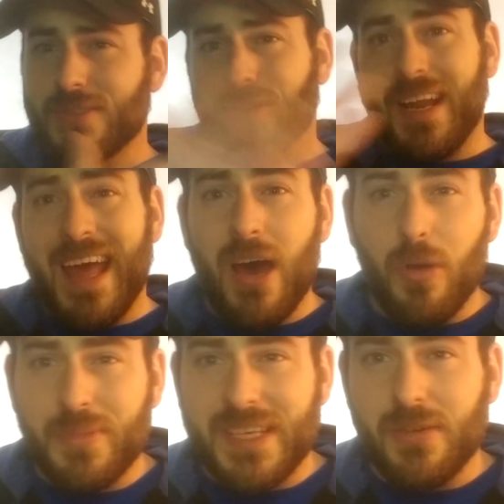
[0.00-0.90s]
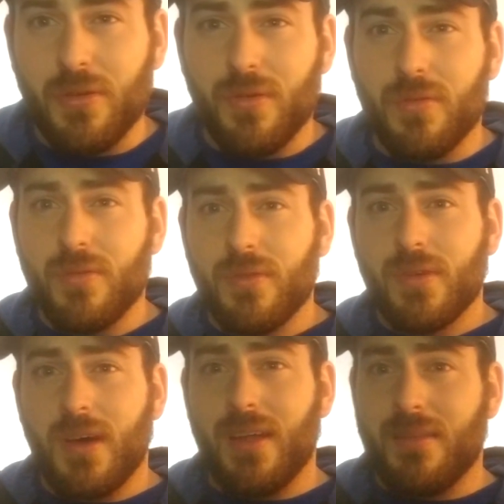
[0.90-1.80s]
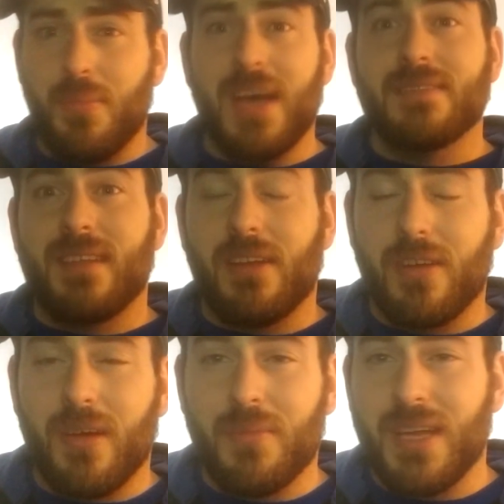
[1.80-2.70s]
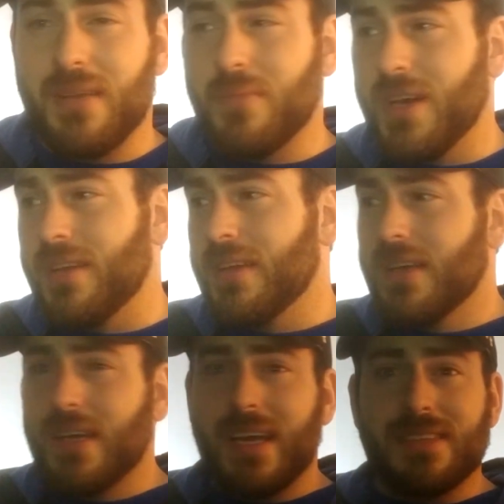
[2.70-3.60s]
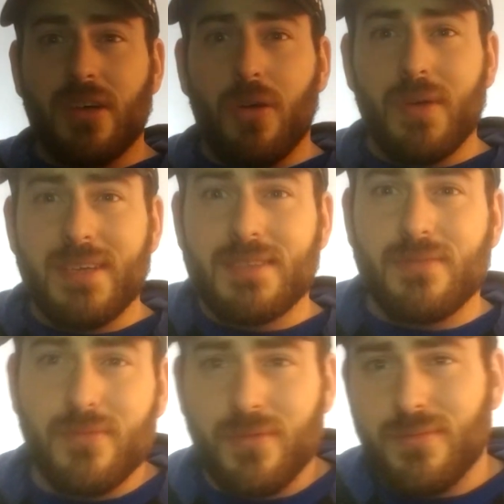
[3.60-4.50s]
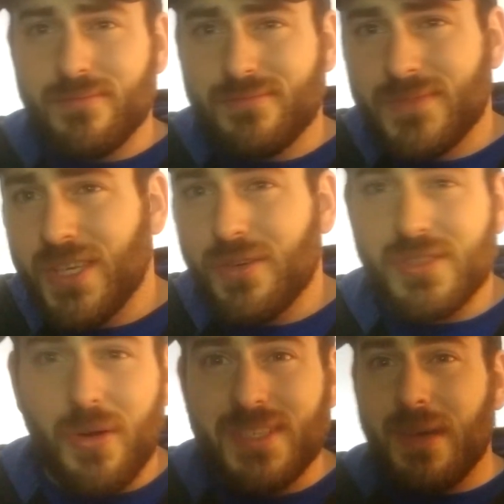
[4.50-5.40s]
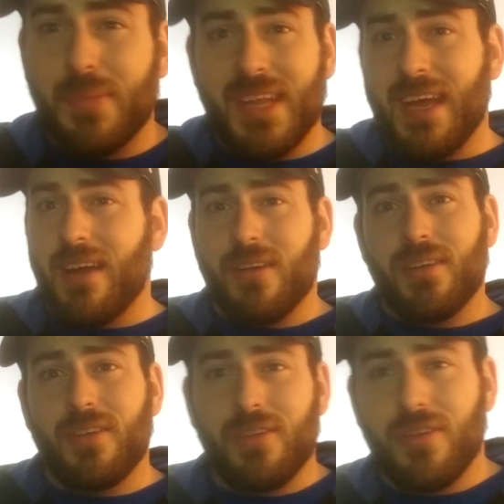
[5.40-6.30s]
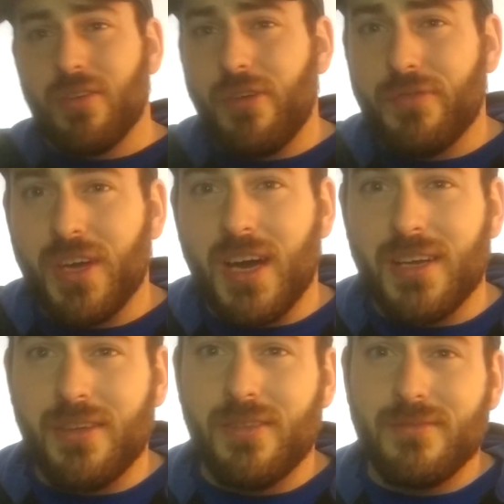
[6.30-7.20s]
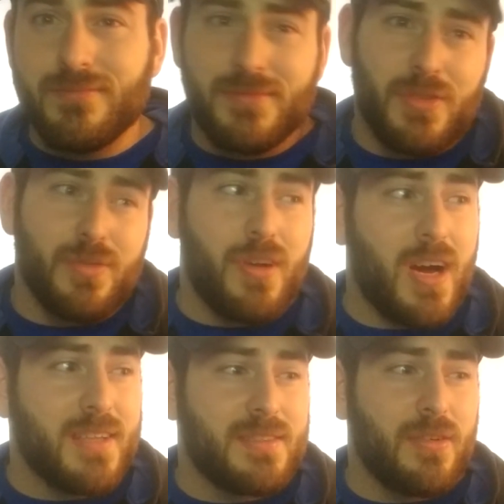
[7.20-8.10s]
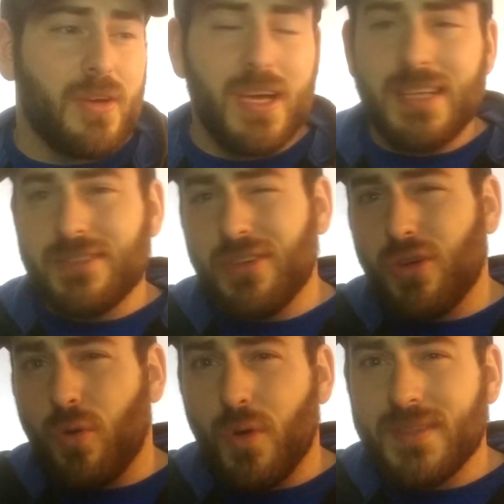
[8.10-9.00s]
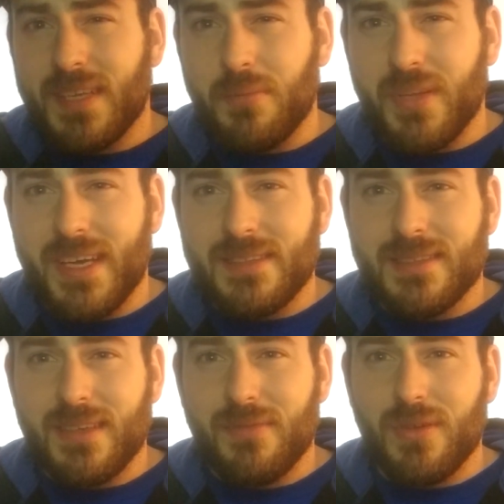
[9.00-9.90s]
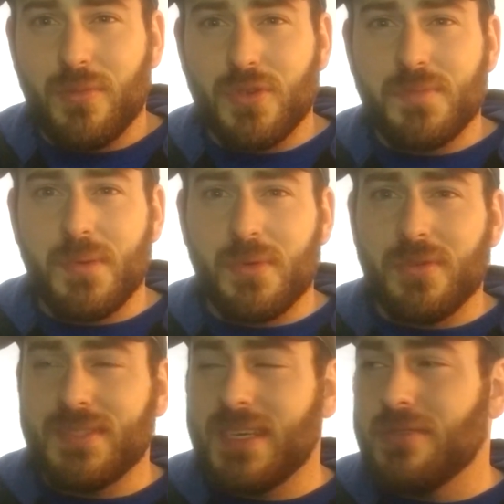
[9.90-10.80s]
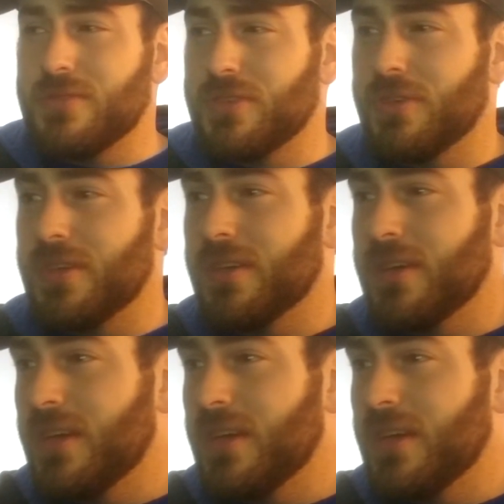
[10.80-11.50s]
try to help kill the pests that are coming in. But it's always, it's always up in the air. You don't know if you got it or not. So it's good to quarantine plants, even though most people don't say you should,